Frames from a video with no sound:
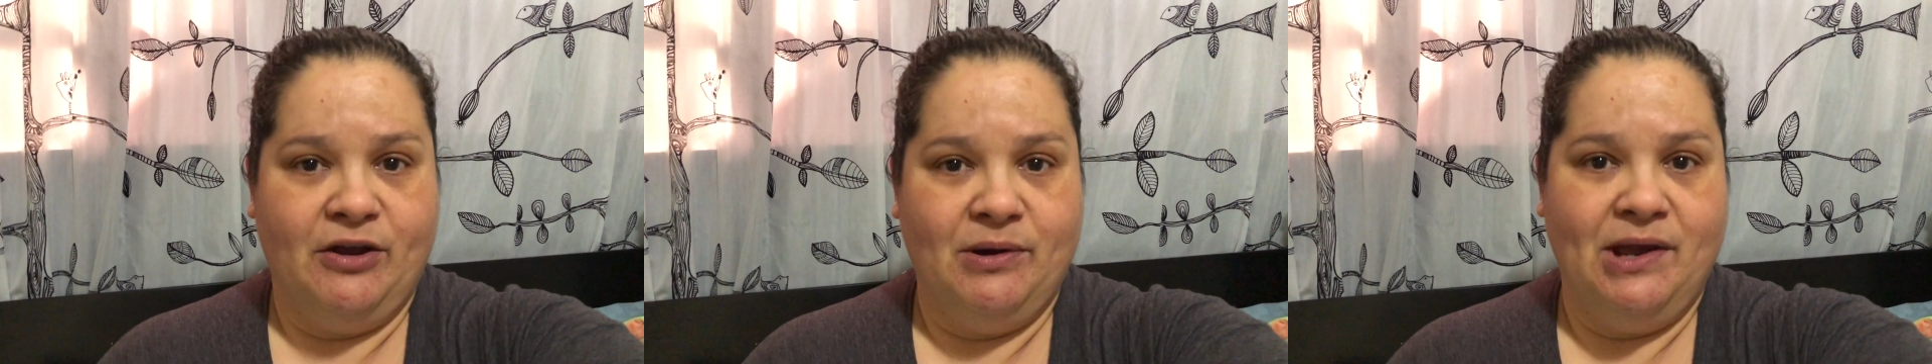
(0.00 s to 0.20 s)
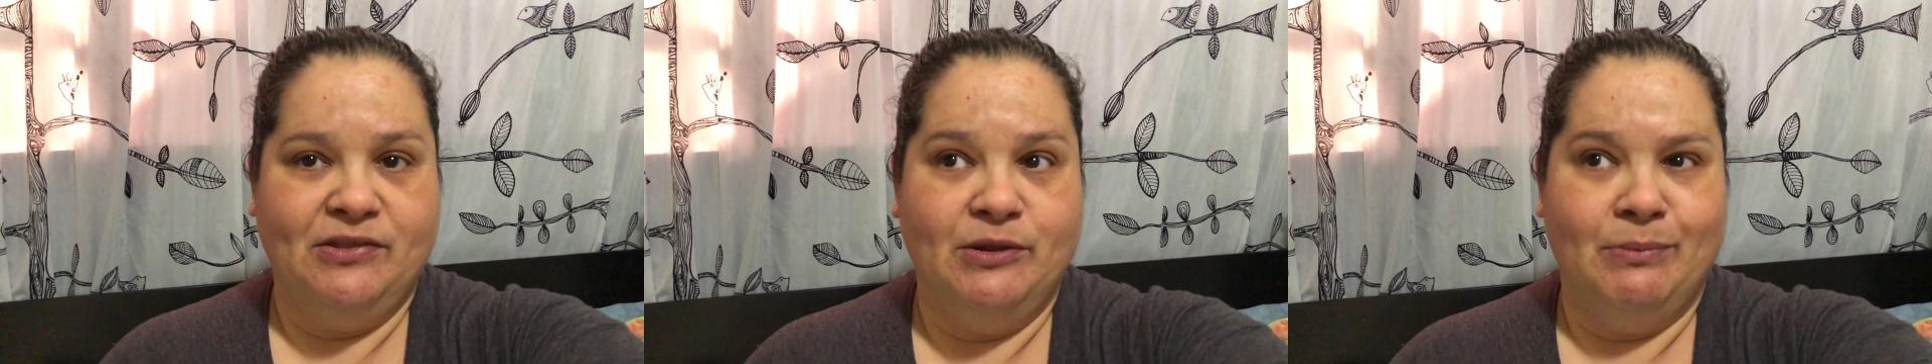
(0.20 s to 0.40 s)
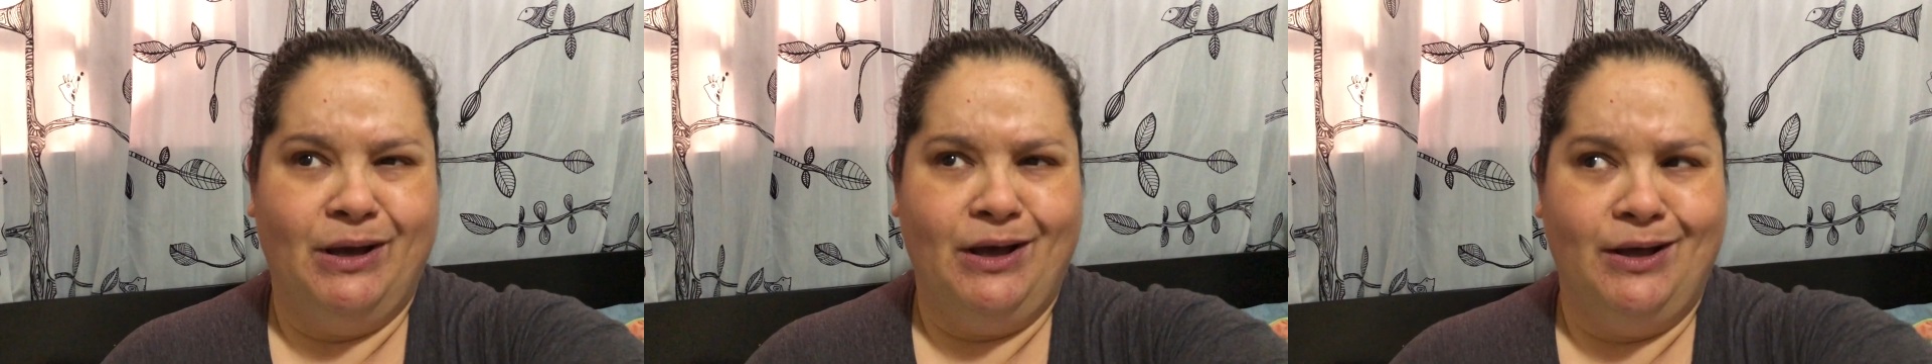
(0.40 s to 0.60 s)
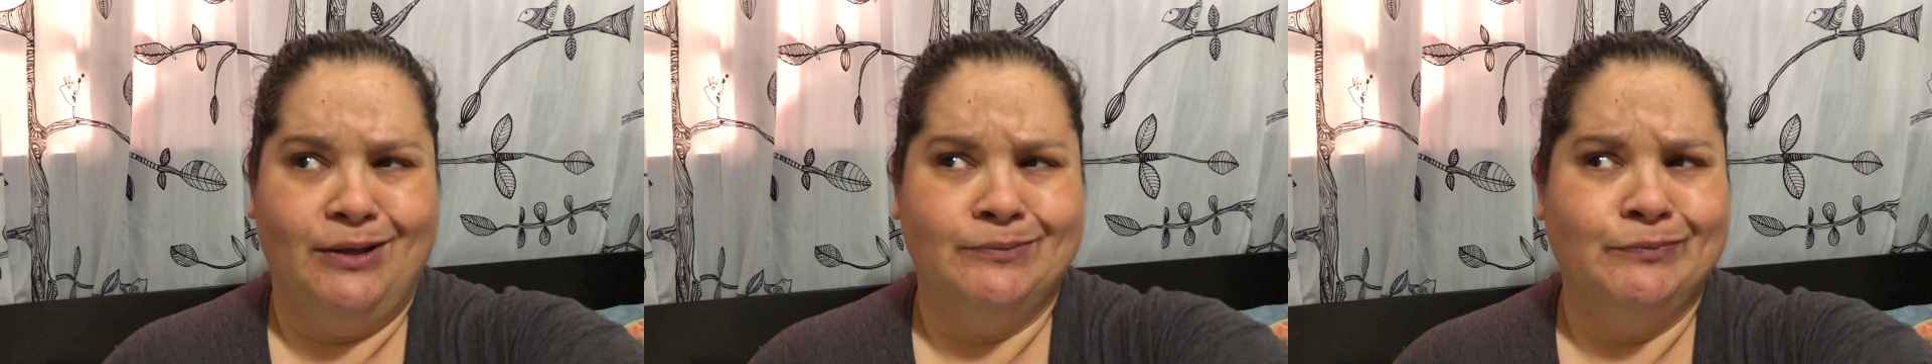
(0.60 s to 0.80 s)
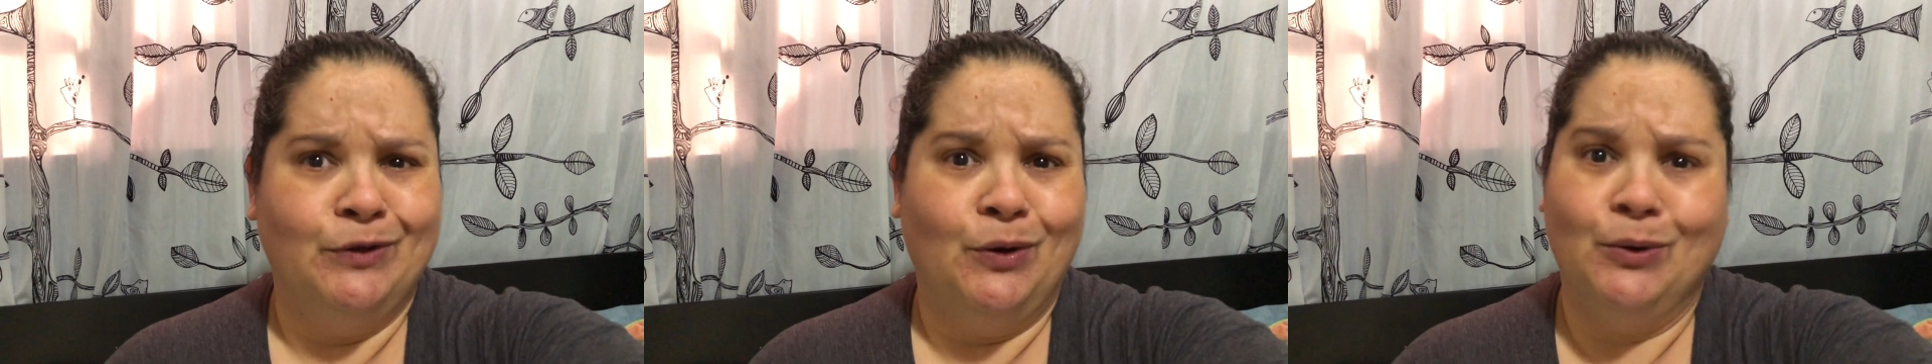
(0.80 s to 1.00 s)
around the
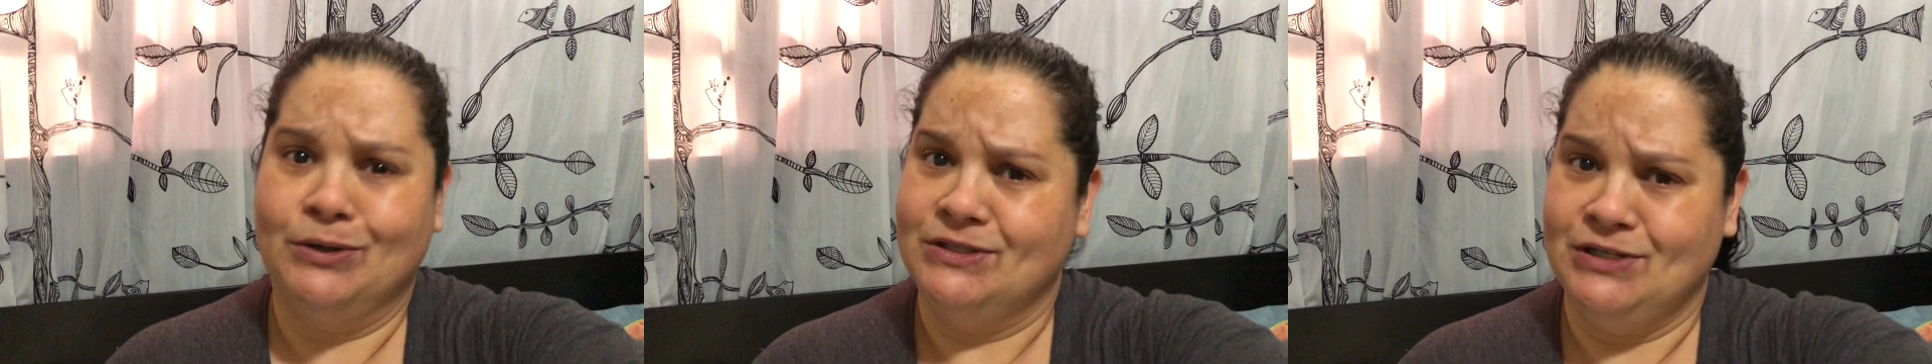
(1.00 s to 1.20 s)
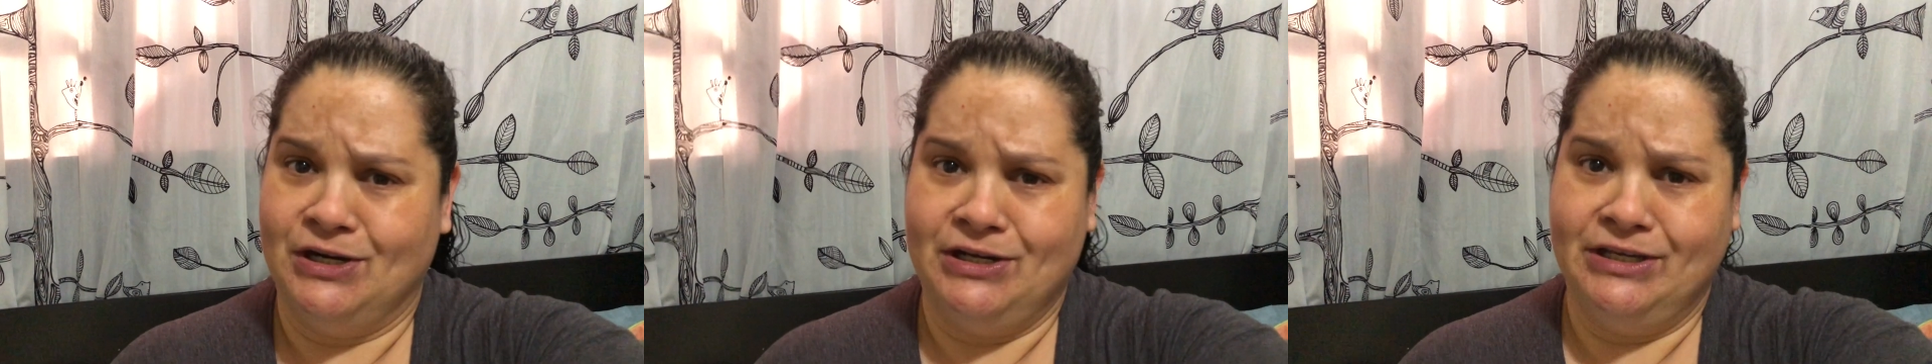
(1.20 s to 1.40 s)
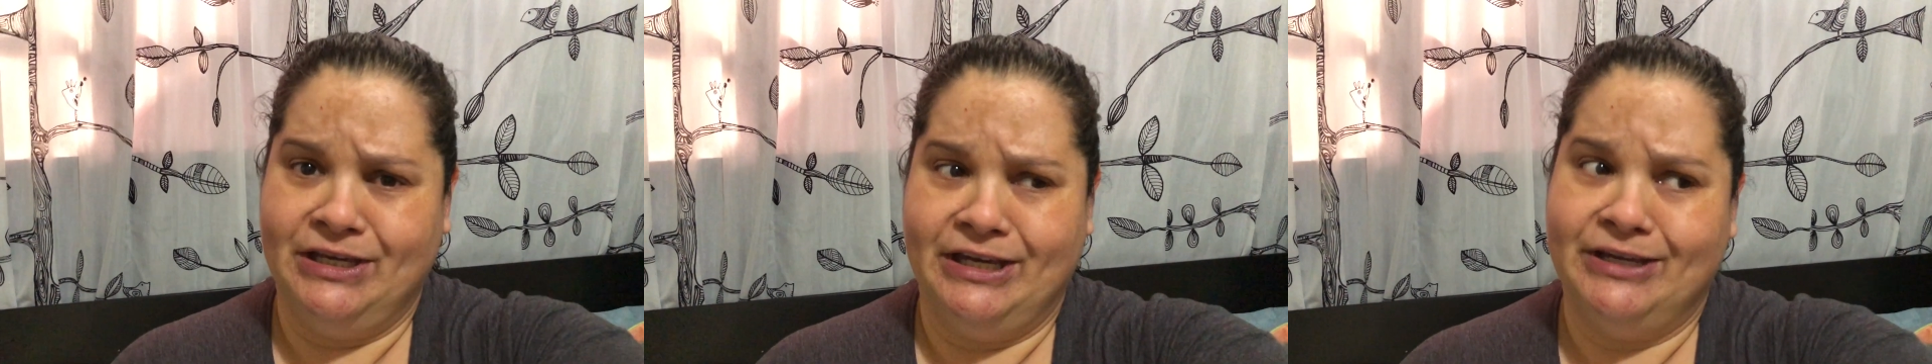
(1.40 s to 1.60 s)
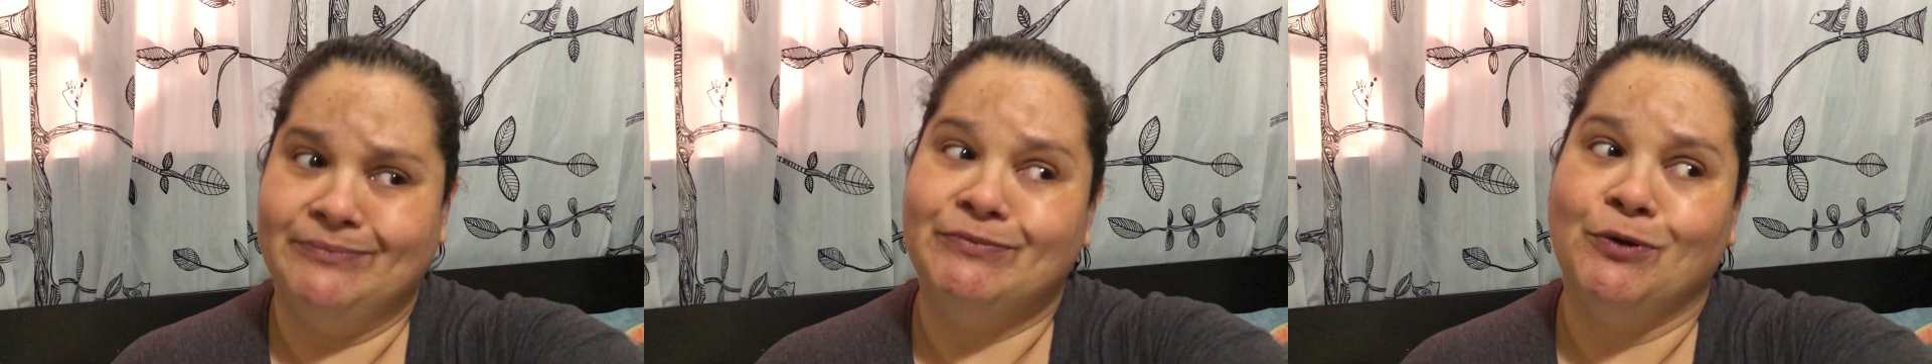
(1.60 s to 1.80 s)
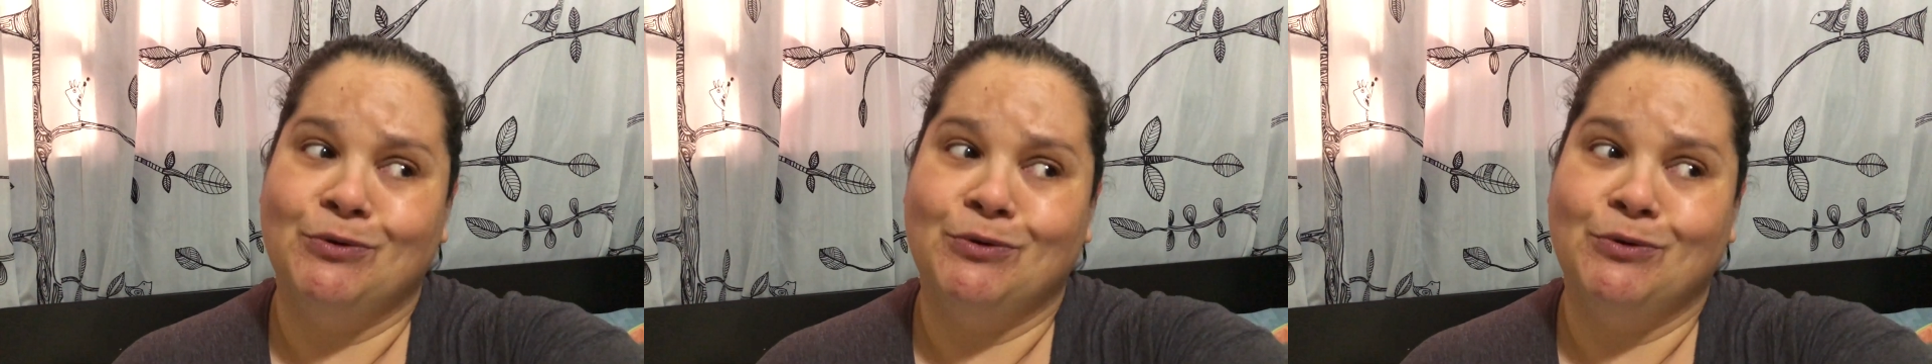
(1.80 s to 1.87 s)
mall or Target,